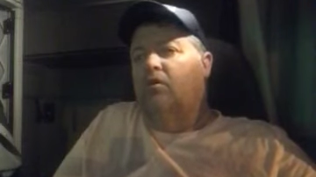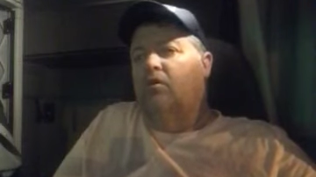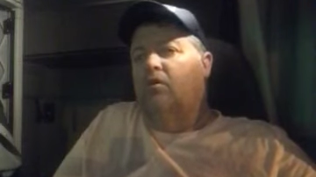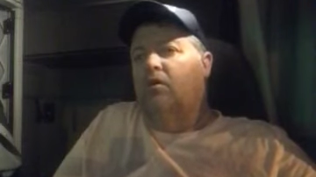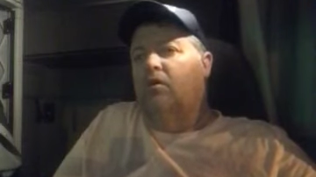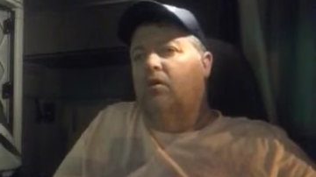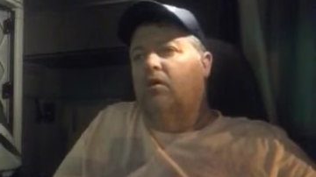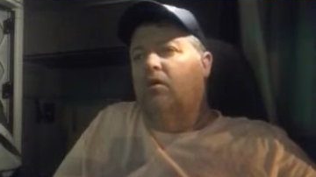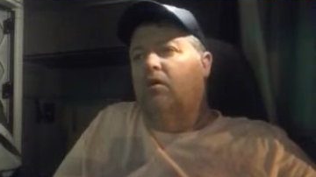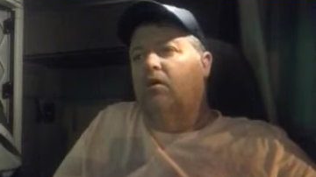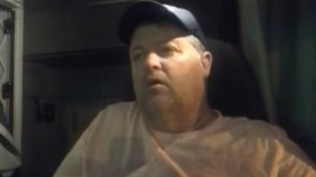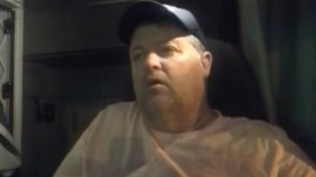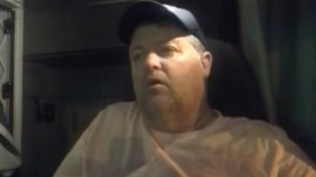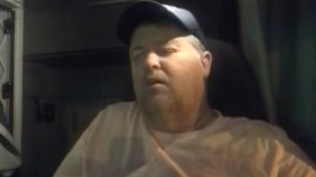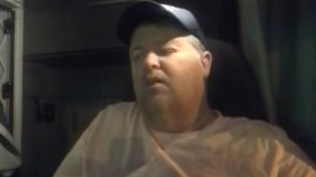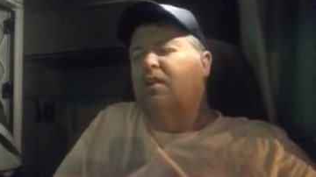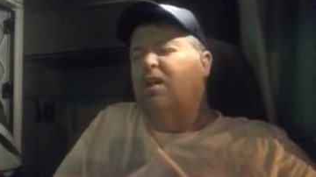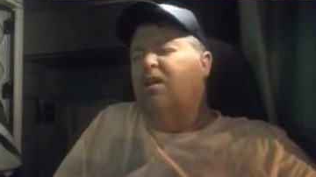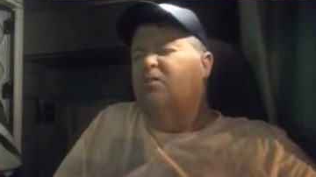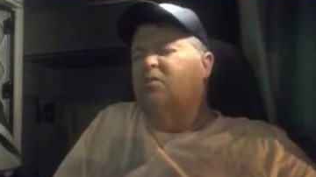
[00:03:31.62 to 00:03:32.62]

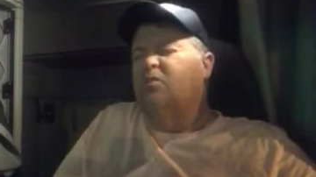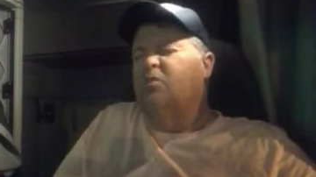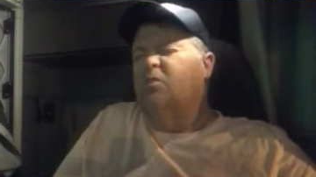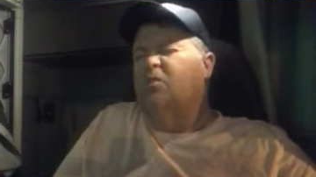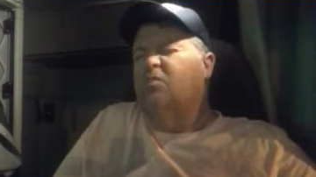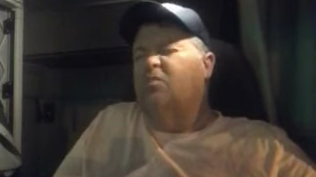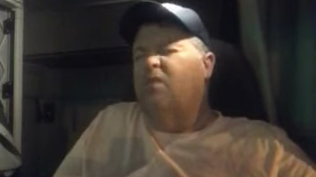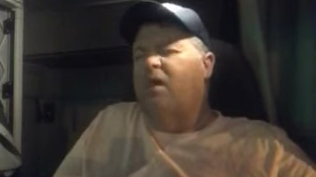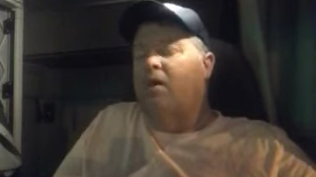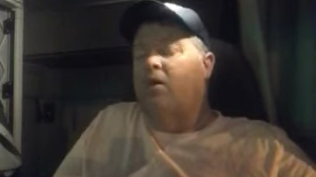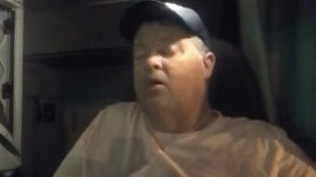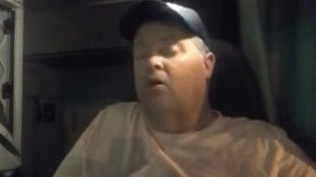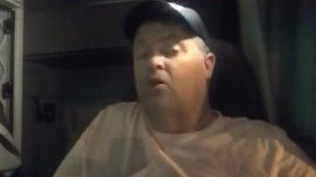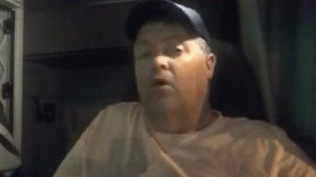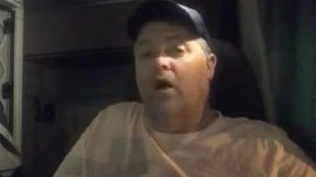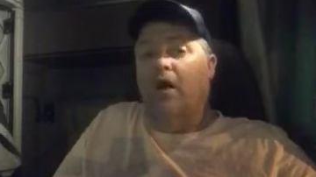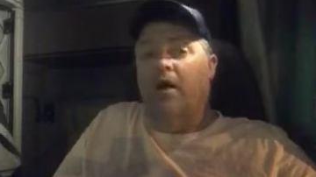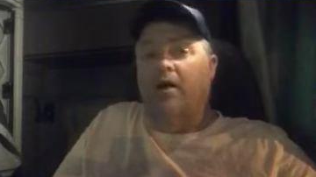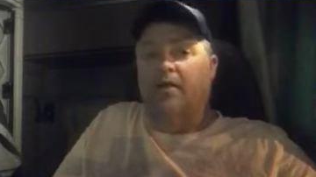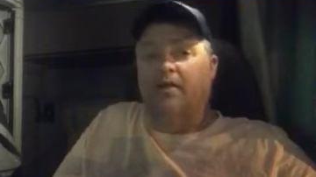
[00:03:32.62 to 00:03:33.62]
And that was with my
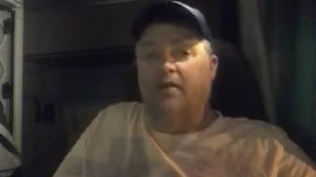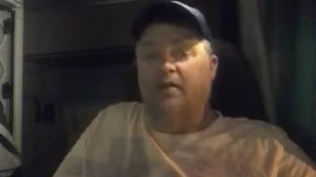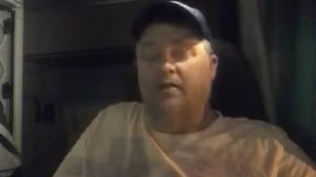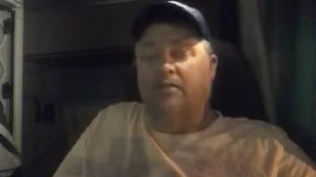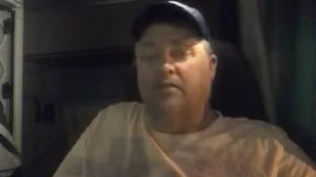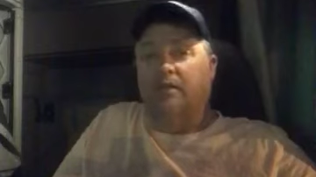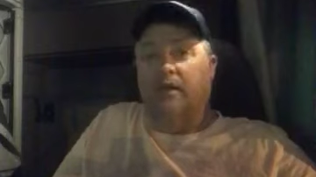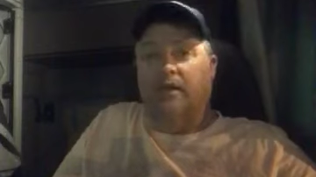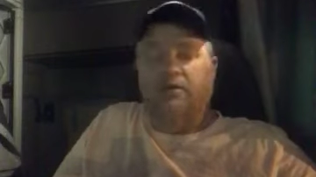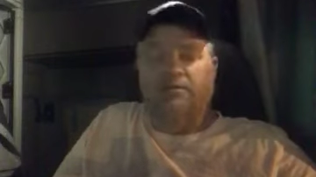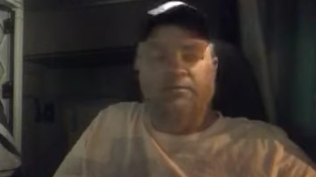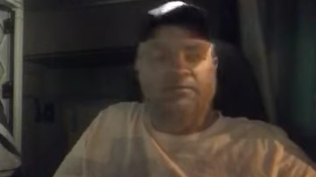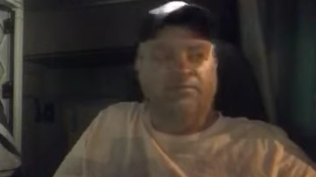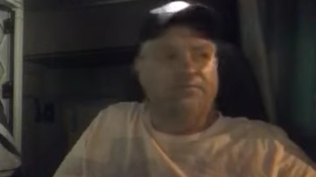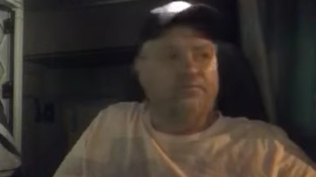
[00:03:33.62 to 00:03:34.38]
OIDA discount.